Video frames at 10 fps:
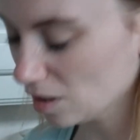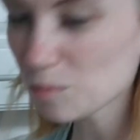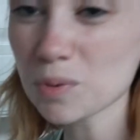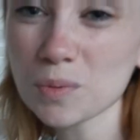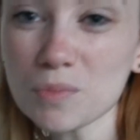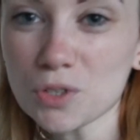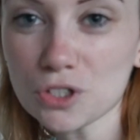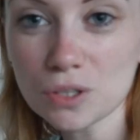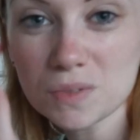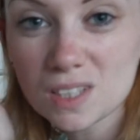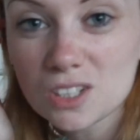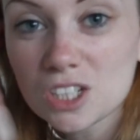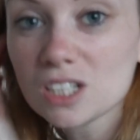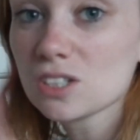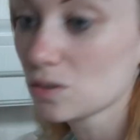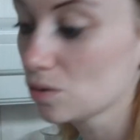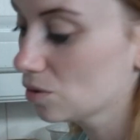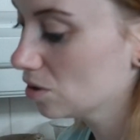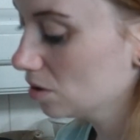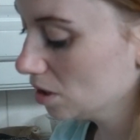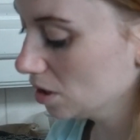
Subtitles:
Put the mushrooms in the cheese sauce.